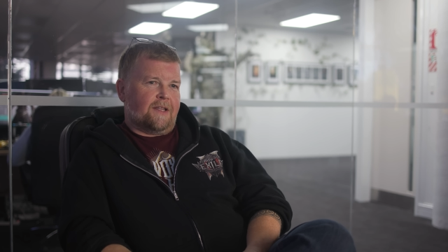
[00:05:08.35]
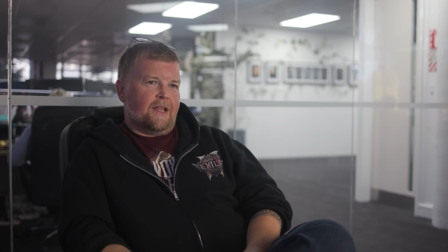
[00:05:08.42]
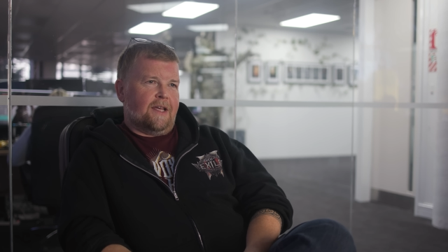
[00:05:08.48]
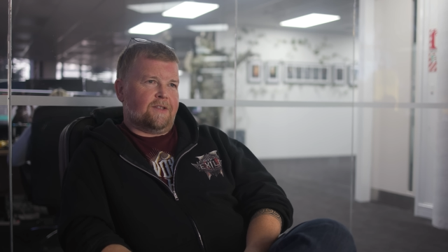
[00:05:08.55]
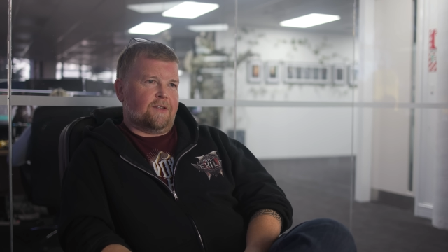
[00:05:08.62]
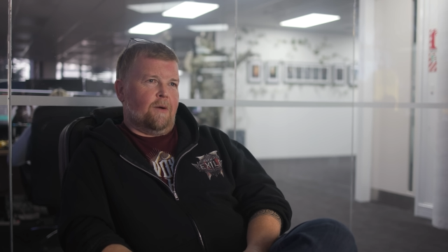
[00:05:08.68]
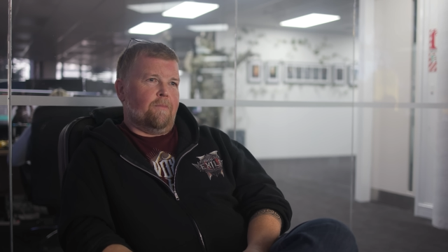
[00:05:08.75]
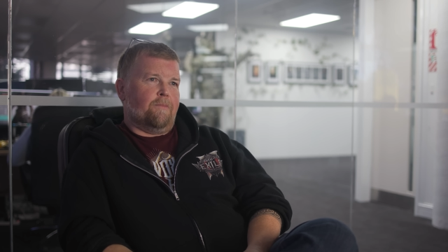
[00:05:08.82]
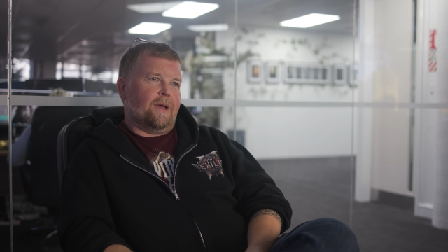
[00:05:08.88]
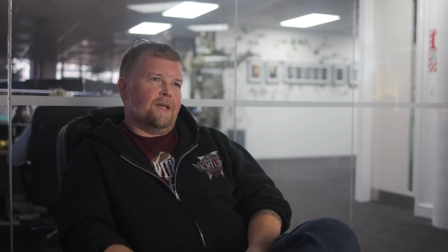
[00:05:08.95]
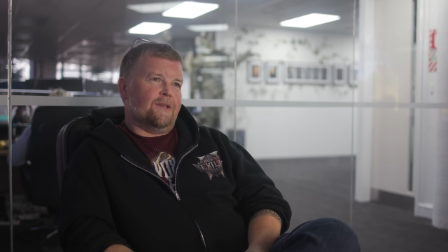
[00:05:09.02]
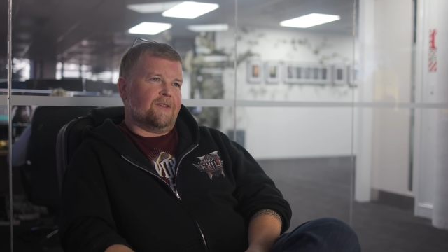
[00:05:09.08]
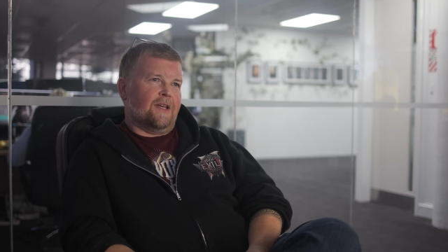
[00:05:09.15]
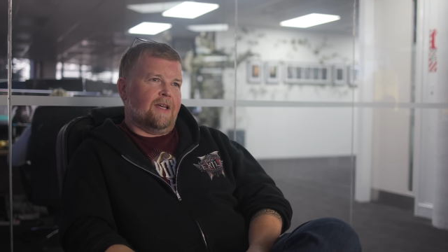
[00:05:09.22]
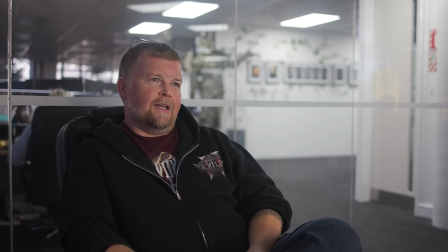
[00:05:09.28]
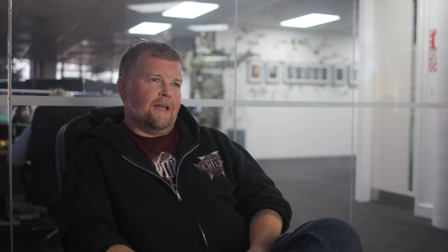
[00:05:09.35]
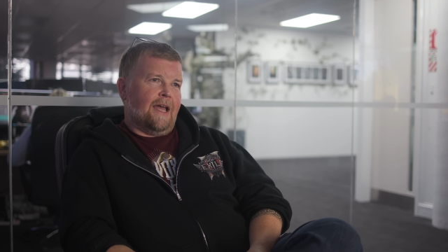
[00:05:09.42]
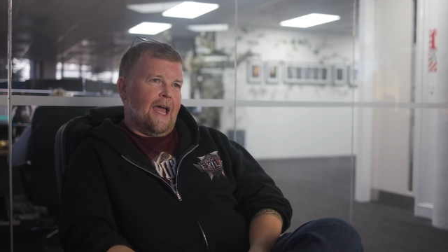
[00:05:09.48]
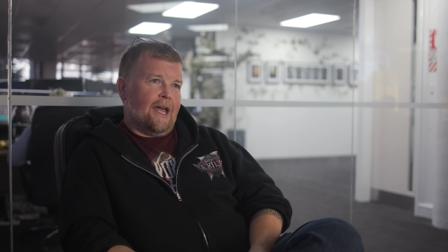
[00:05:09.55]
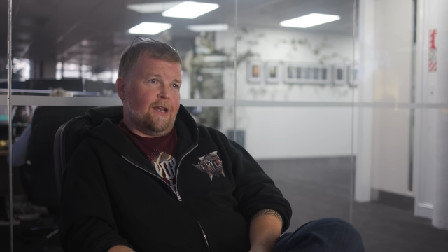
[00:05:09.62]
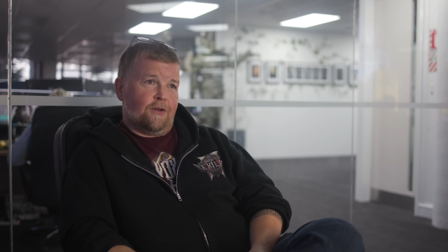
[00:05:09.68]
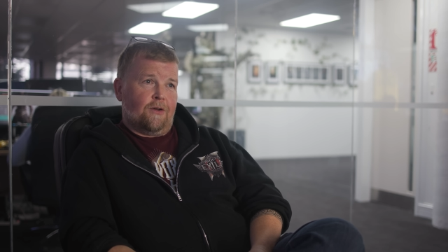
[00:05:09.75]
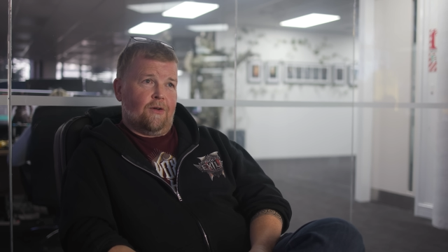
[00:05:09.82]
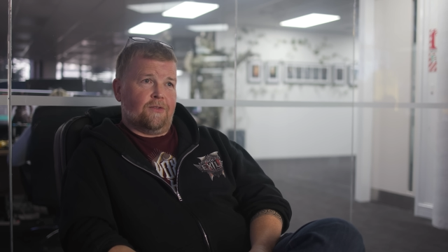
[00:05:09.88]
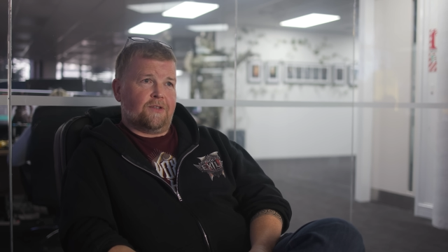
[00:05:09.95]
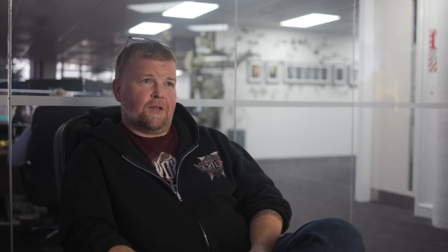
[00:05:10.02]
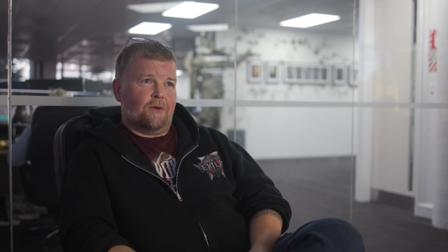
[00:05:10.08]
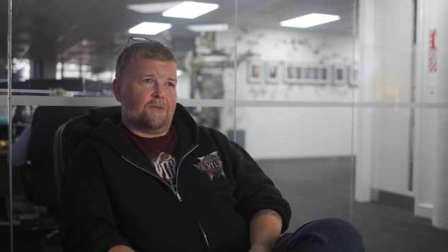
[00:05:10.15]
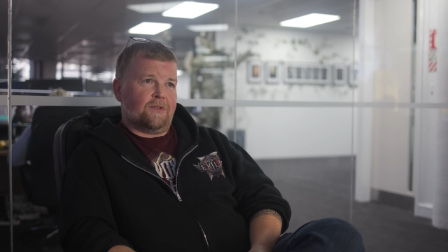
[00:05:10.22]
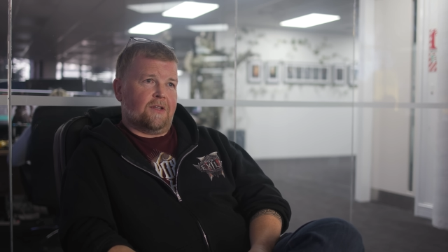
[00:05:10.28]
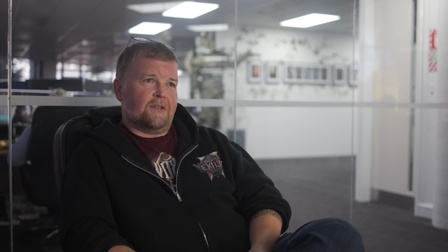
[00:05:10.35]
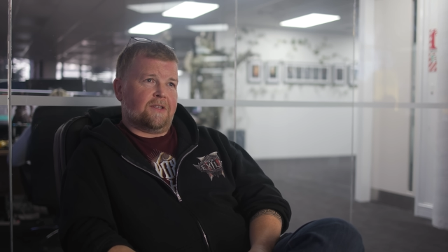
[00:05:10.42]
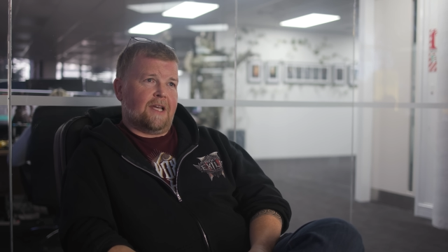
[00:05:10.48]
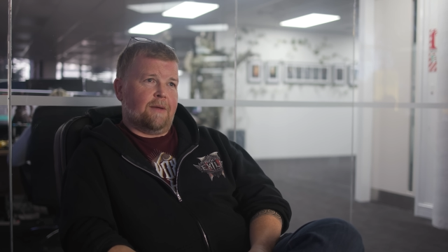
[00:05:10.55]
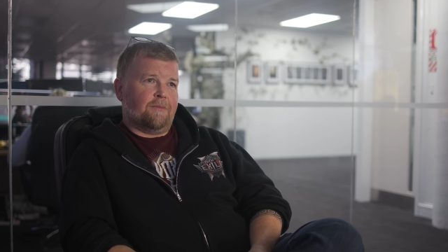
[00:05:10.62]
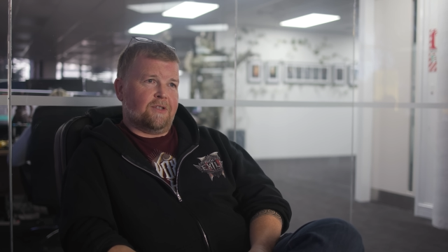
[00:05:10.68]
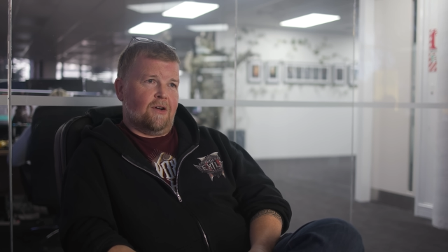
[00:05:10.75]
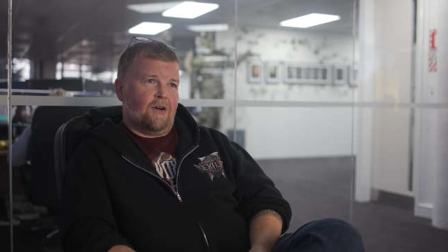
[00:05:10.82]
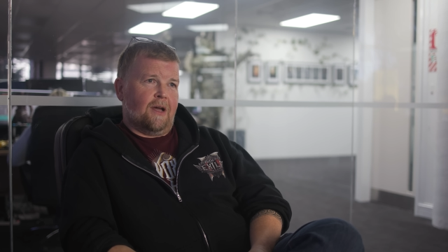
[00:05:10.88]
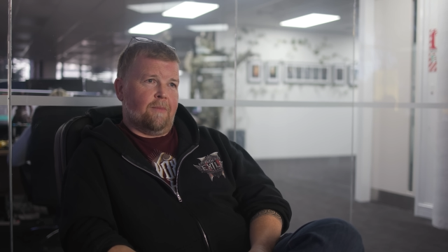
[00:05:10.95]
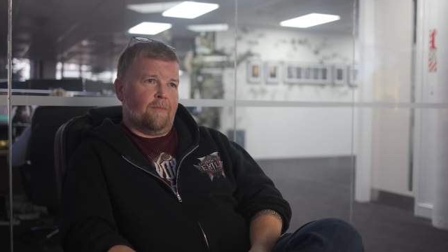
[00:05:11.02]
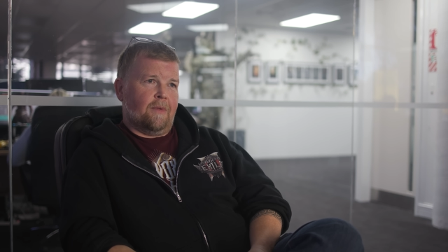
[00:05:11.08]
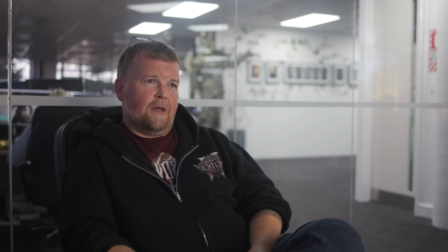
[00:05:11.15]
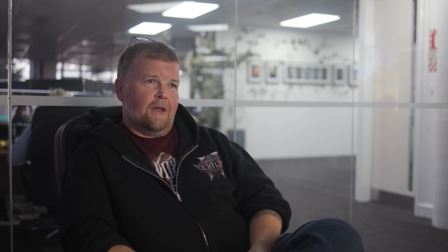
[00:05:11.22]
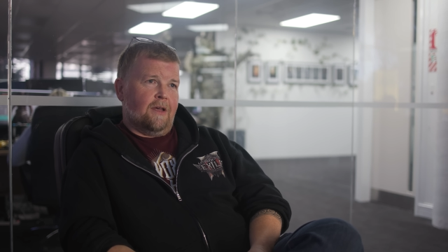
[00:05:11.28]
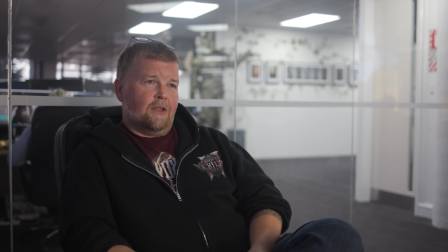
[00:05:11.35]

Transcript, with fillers: this on PC and consoles at the same time.